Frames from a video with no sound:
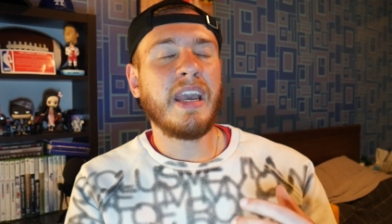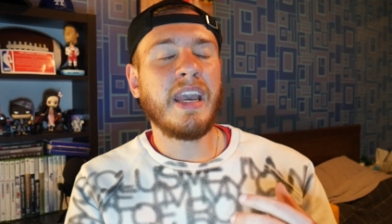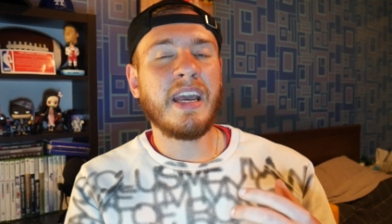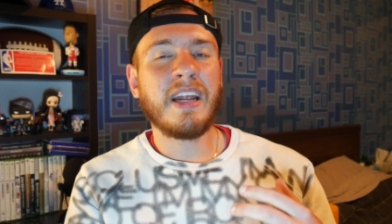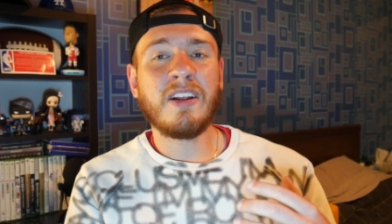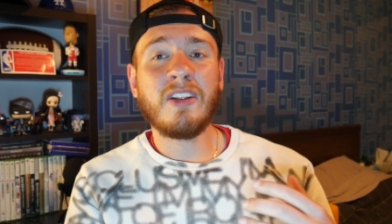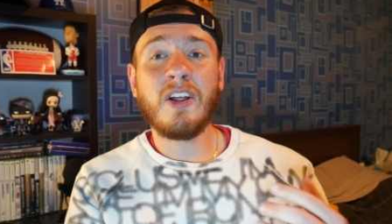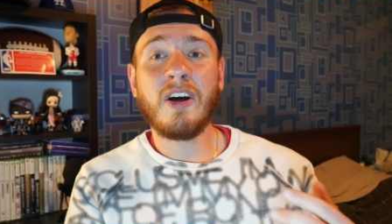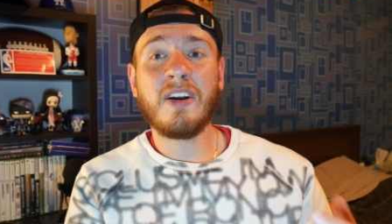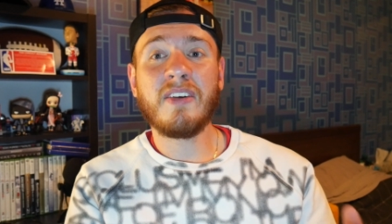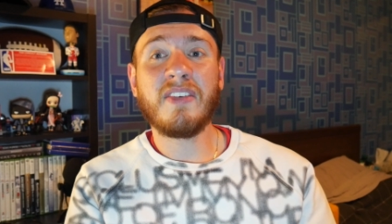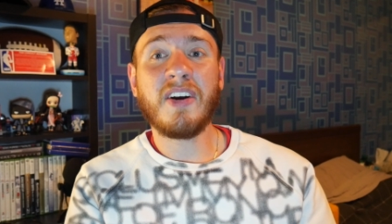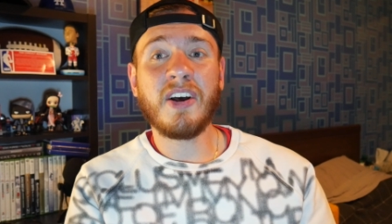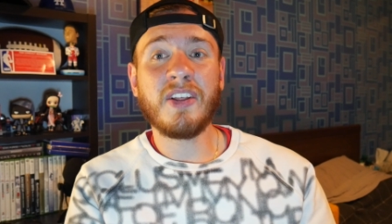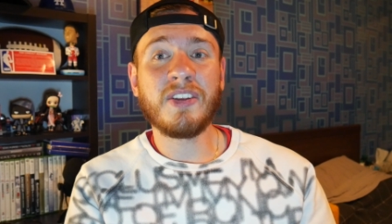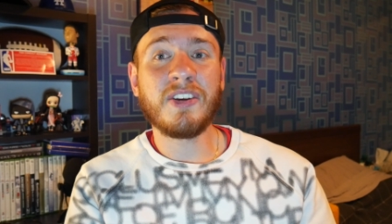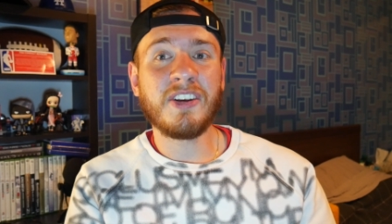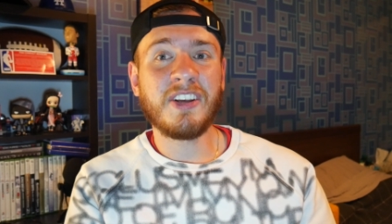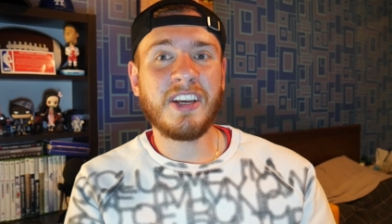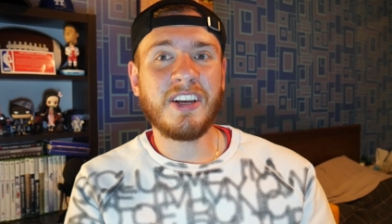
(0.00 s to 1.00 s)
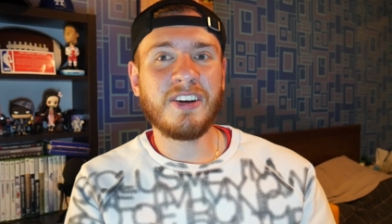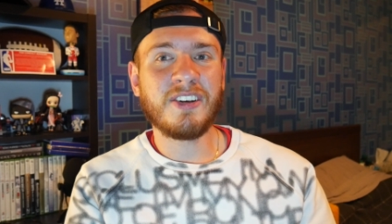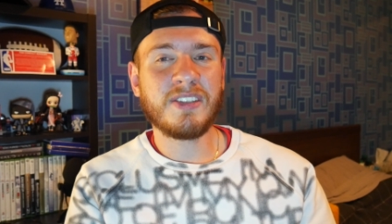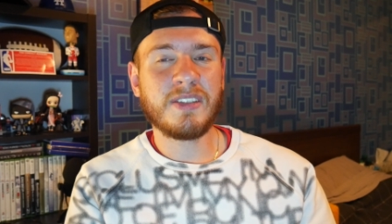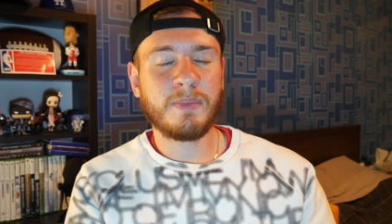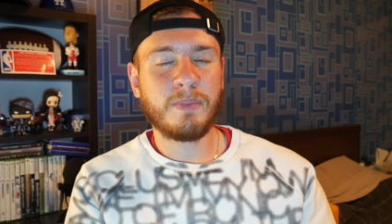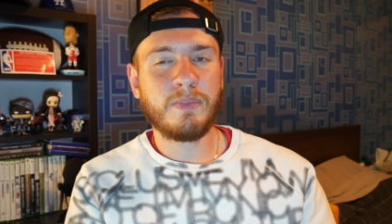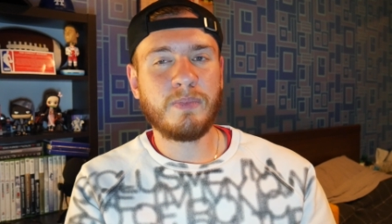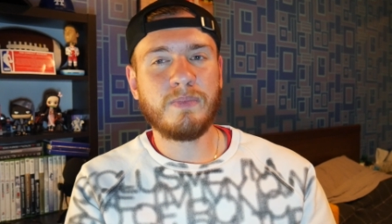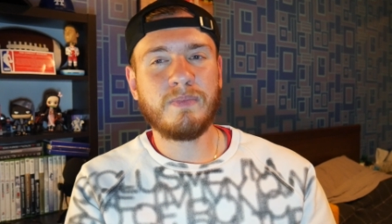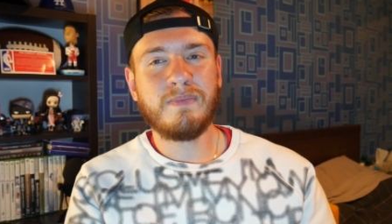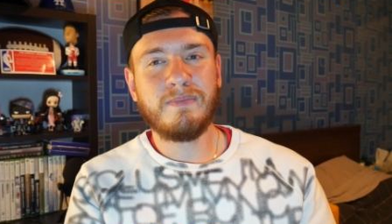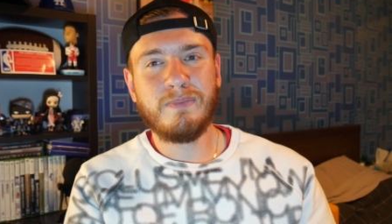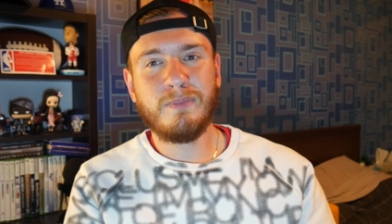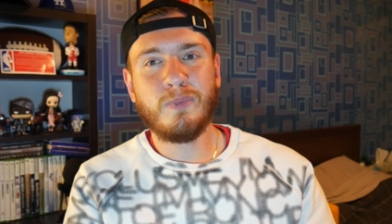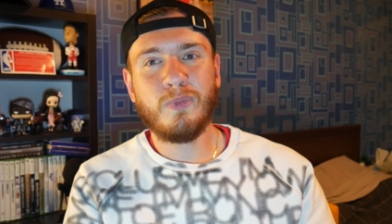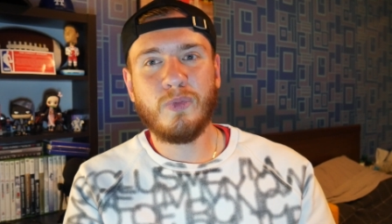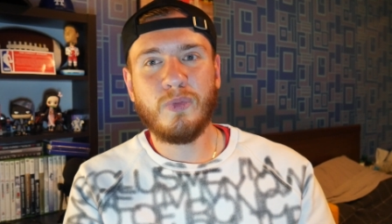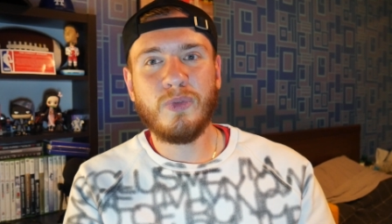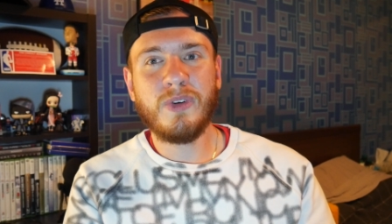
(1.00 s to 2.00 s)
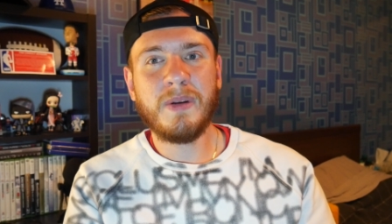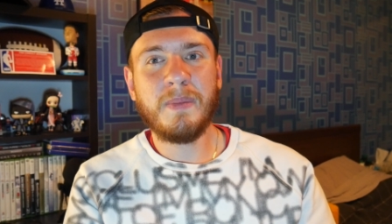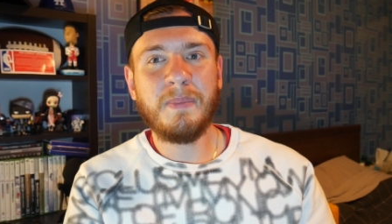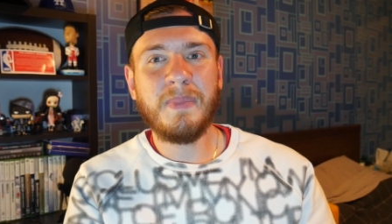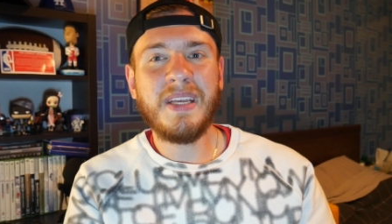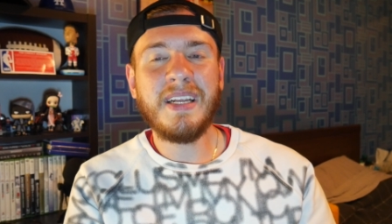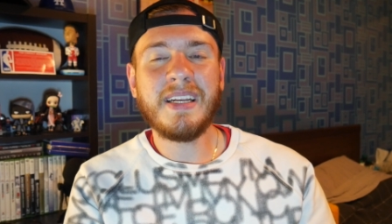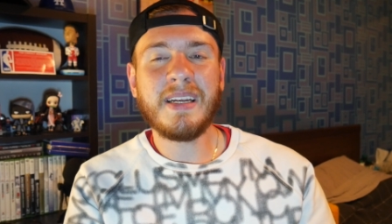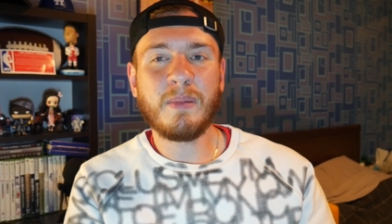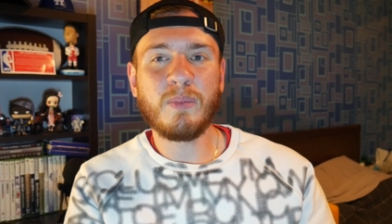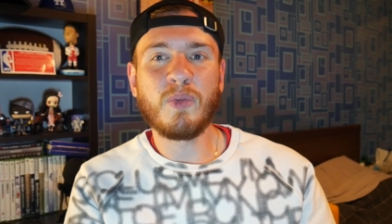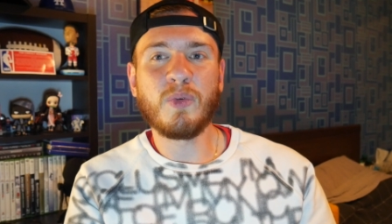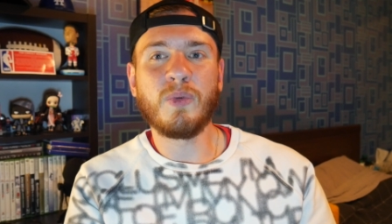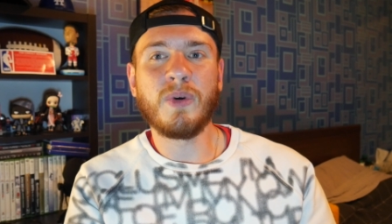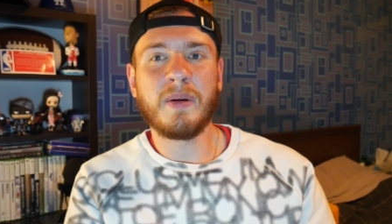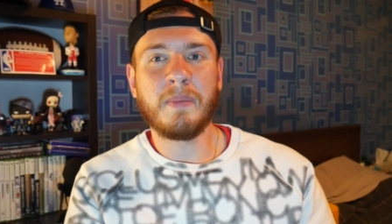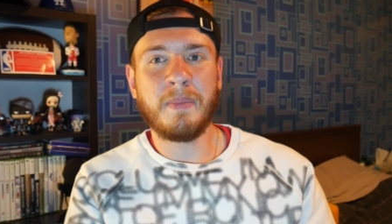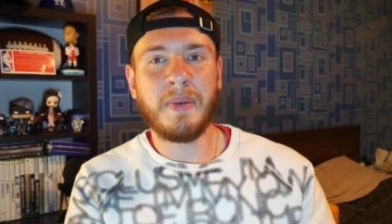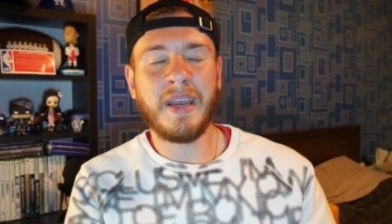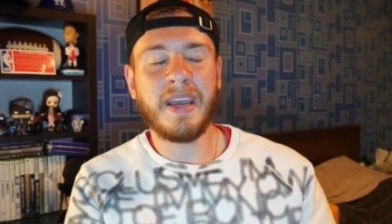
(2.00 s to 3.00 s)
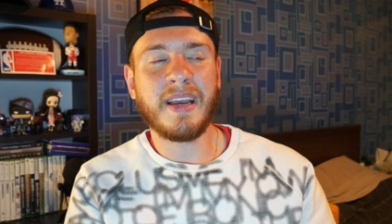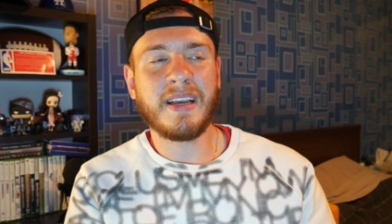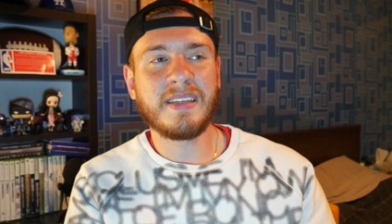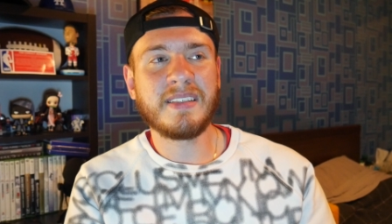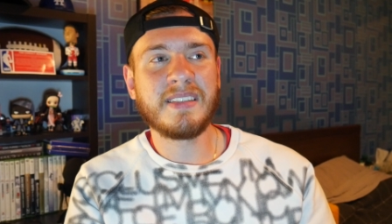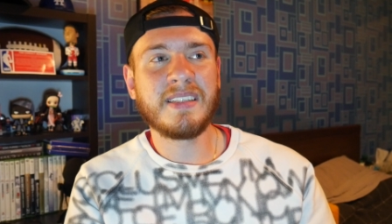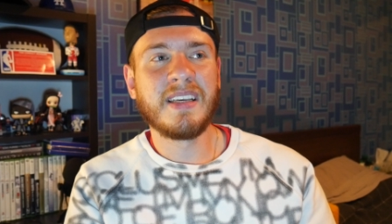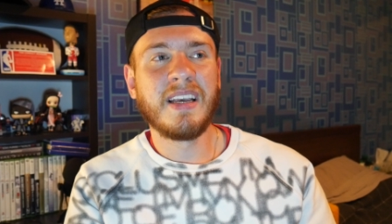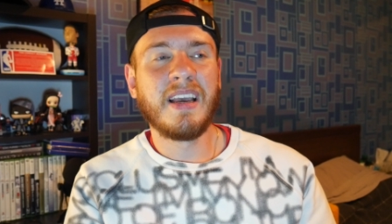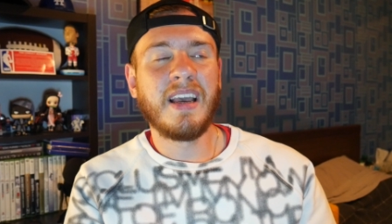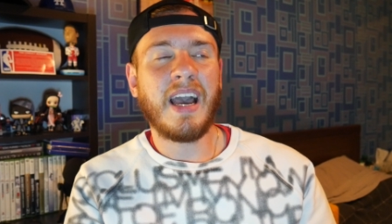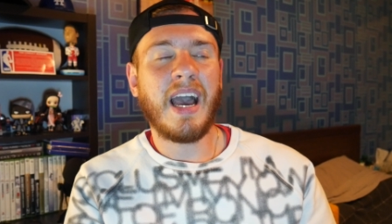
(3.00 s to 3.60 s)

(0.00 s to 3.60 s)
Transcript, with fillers: and a lot of other years, would be number one picks.